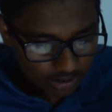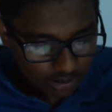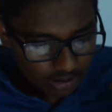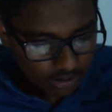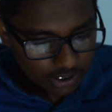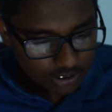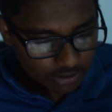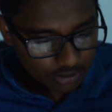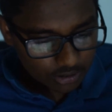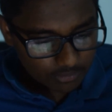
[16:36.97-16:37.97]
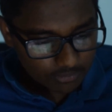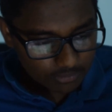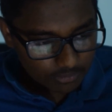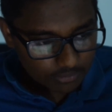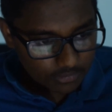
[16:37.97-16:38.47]
Okay, so
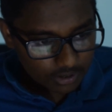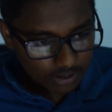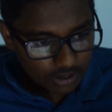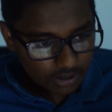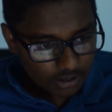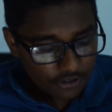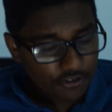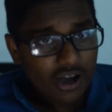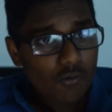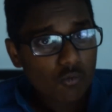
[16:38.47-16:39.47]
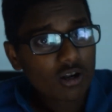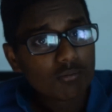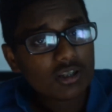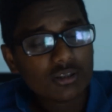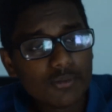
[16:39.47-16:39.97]
if you have 1
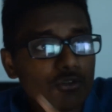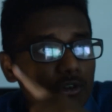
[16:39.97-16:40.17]
month before